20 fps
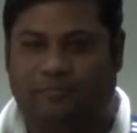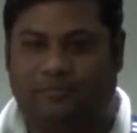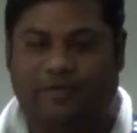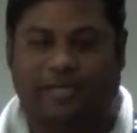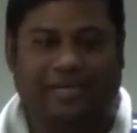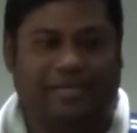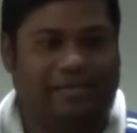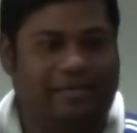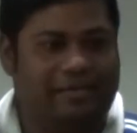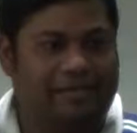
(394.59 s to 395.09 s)

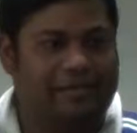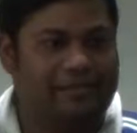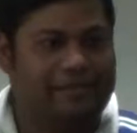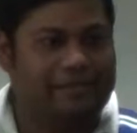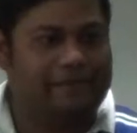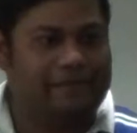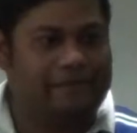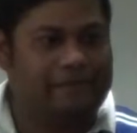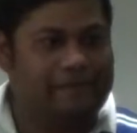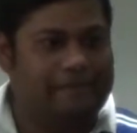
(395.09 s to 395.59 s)
Right?
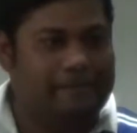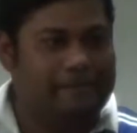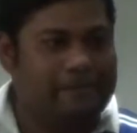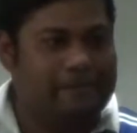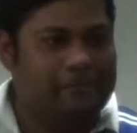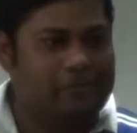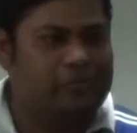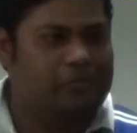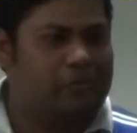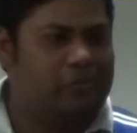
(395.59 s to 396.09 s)

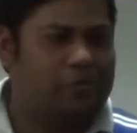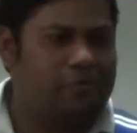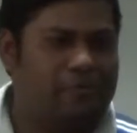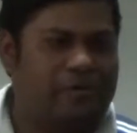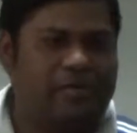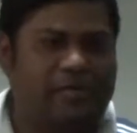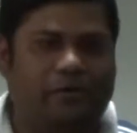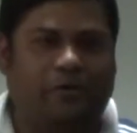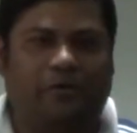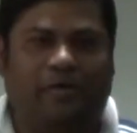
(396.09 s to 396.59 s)
So do not
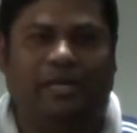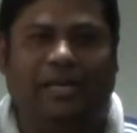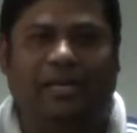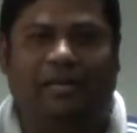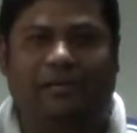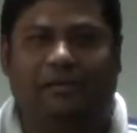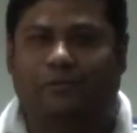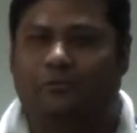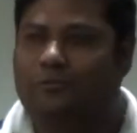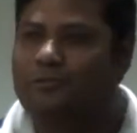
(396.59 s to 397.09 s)
bring your
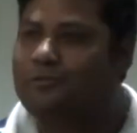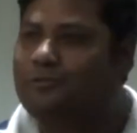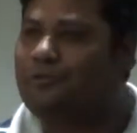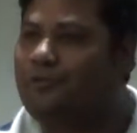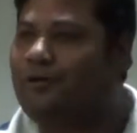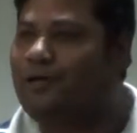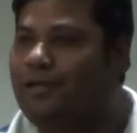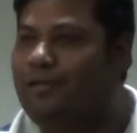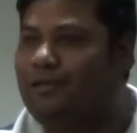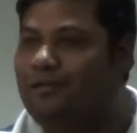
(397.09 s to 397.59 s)
need to the
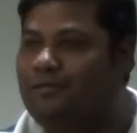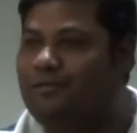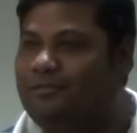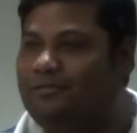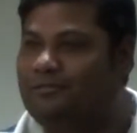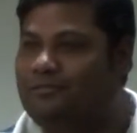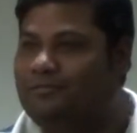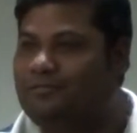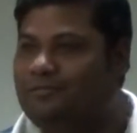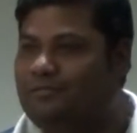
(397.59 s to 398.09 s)
soil.
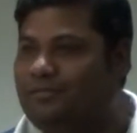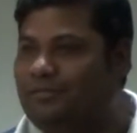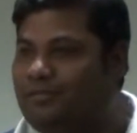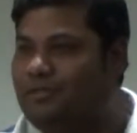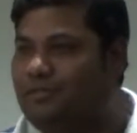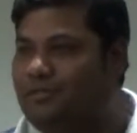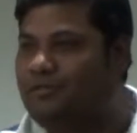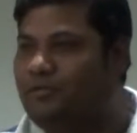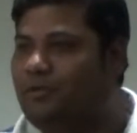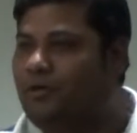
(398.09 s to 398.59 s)

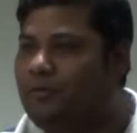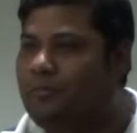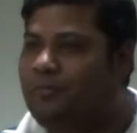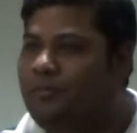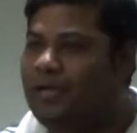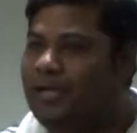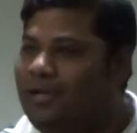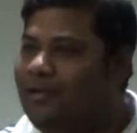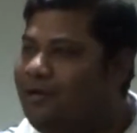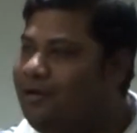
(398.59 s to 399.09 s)
Do not
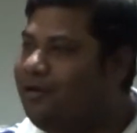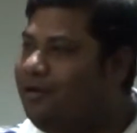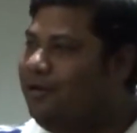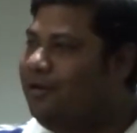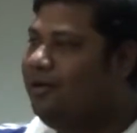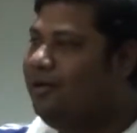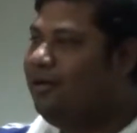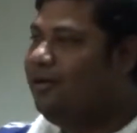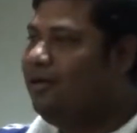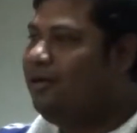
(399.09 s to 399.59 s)
bring
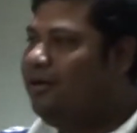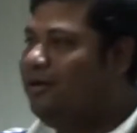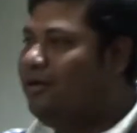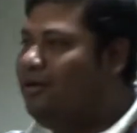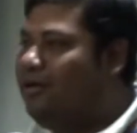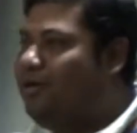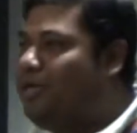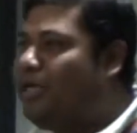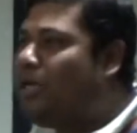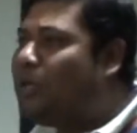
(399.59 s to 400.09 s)

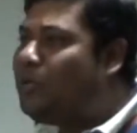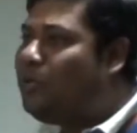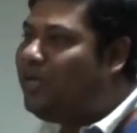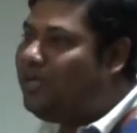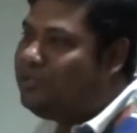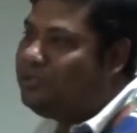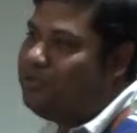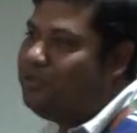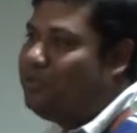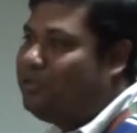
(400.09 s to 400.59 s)

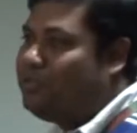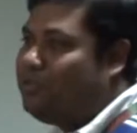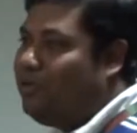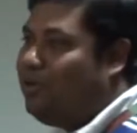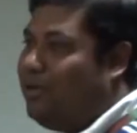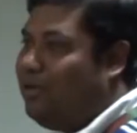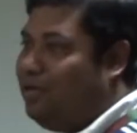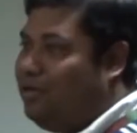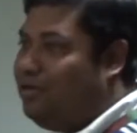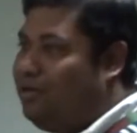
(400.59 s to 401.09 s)
request to the
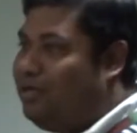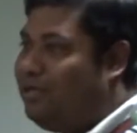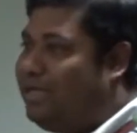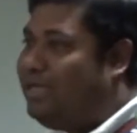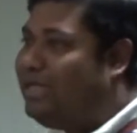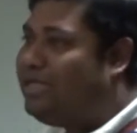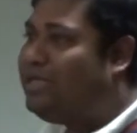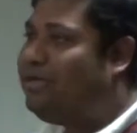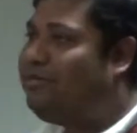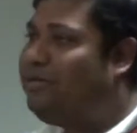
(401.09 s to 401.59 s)
soil.
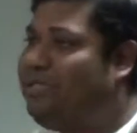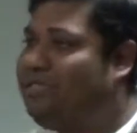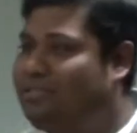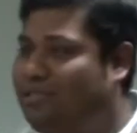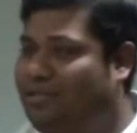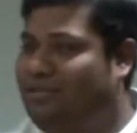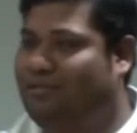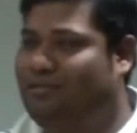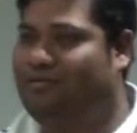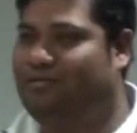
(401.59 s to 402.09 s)
Get a
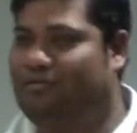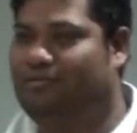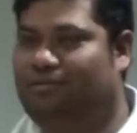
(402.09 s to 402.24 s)
reason.